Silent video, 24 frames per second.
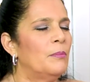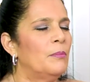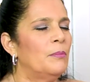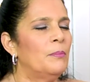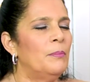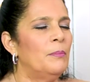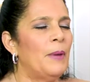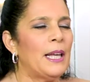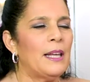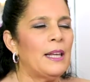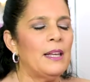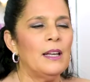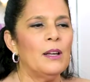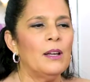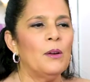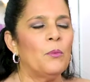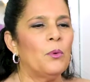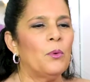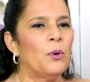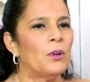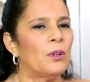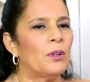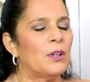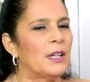making it
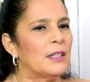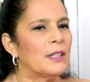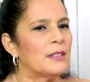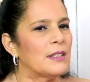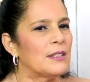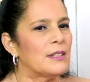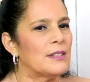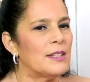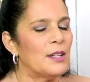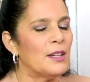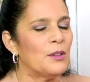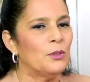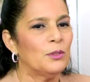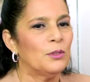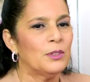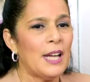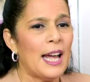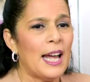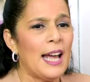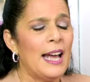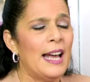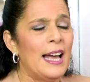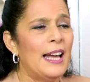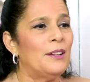work as a single
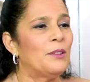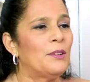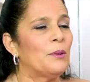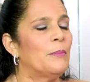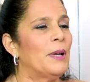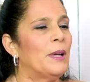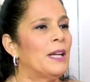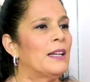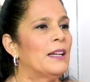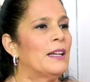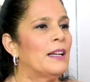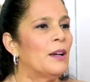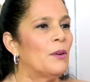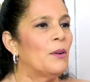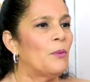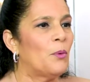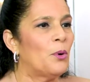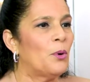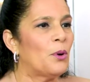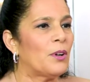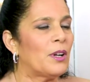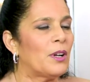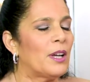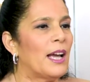dad, you're making it
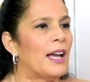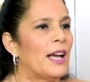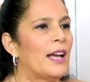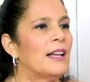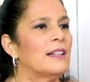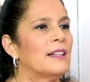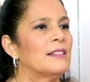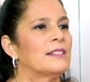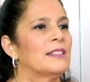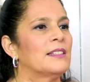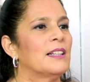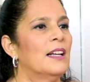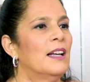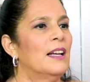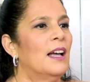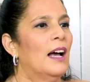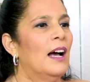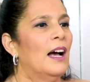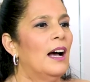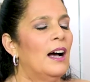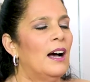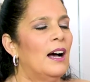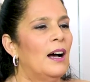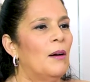work as
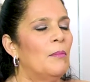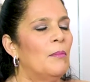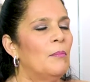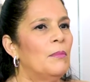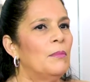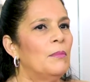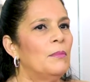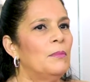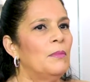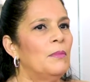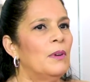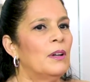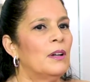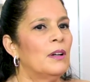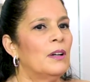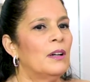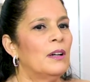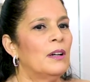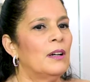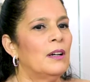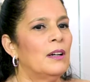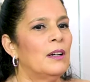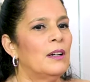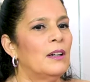
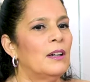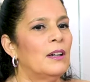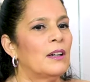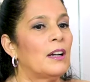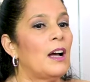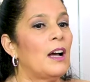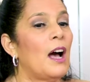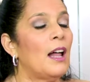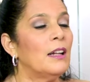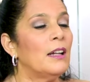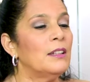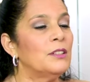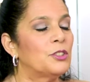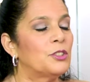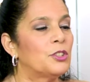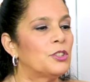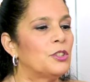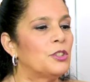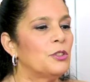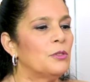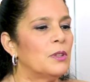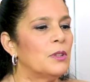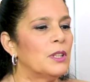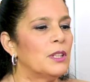a college
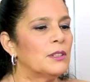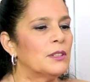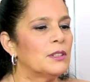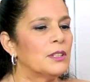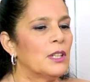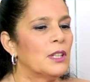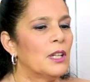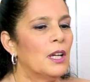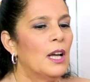student,